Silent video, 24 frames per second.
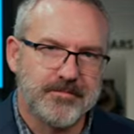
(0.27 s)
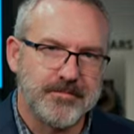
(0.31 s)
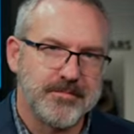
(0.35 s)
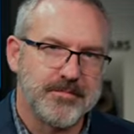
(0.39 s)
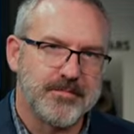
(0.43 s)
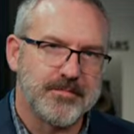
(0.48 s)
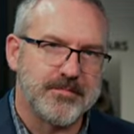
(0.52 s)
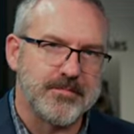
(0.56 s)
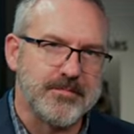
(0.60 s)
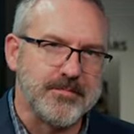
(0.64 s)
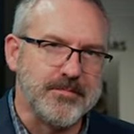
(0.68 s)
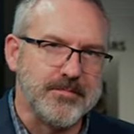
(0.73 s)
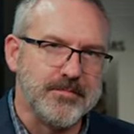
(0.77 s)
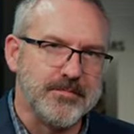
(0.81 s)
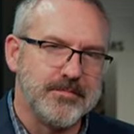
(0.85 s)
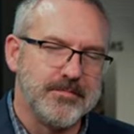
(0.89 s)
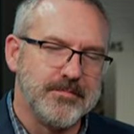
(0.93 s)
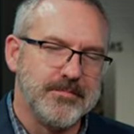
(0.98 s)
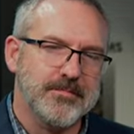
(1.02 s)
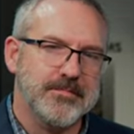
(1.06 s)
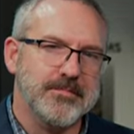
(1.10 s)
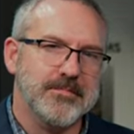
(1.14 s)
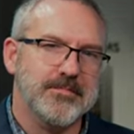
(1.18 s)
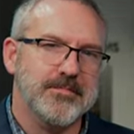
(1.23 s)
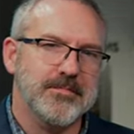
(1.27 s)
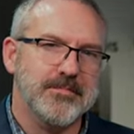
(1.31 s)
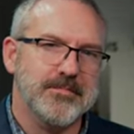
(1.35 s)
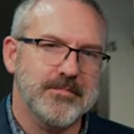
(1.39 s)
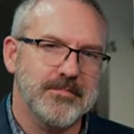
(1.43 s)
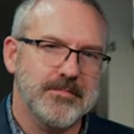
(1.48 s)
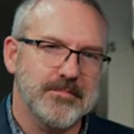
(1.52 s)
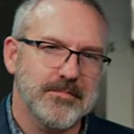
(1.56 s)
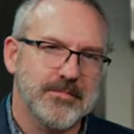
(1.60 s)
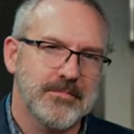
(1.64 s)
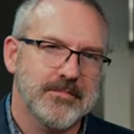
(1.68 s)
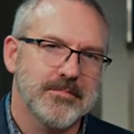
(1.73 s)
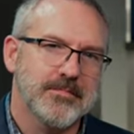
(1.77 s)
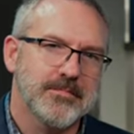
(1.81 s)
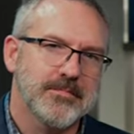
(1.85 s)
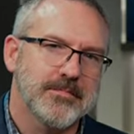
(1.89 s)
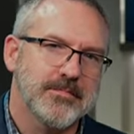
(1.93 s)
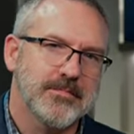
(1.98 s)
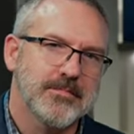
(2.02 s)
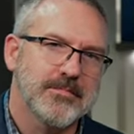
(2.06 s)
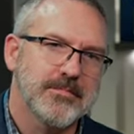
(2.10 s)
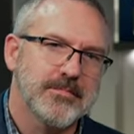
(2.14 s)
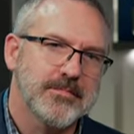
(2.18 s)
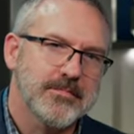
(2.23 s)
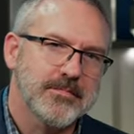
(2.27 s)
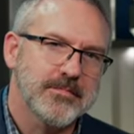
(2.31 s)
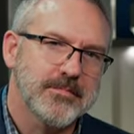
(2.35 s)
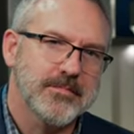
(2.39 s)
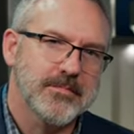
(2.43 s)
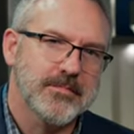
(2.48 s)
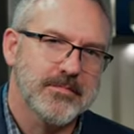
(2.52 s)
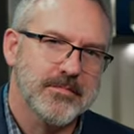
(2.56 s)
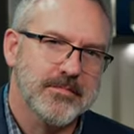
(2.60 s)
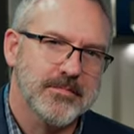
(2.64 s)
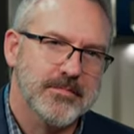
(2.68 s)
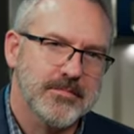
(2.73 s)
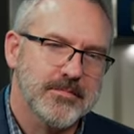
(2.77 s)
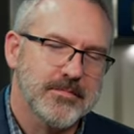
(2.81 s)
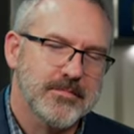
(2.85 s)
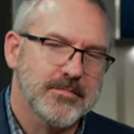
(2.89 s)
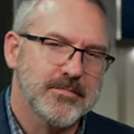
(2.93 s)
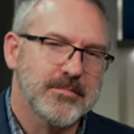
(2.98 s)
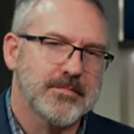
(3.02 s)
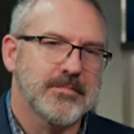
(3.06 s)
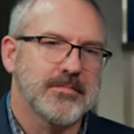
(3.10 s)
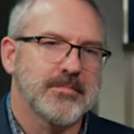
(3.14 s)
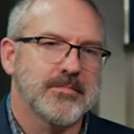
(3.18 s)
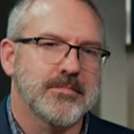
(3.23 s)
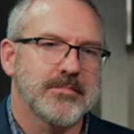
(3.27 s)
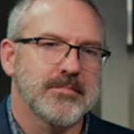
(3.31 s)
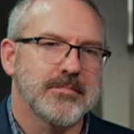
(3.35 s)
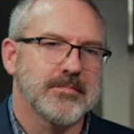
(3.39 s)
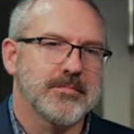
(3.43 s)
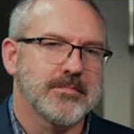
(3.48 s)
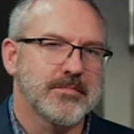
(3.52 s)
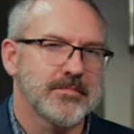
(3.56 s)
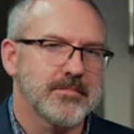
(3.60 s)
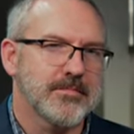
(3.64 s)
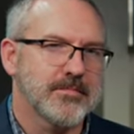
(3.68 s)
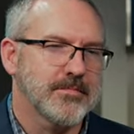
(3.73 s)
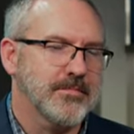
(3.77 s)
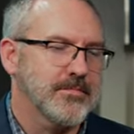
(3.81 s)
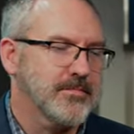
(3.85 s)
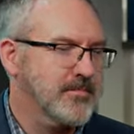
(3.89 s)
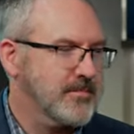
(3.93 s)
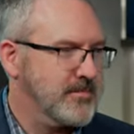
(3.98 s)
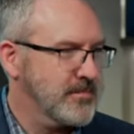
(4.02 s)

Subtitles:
(silent)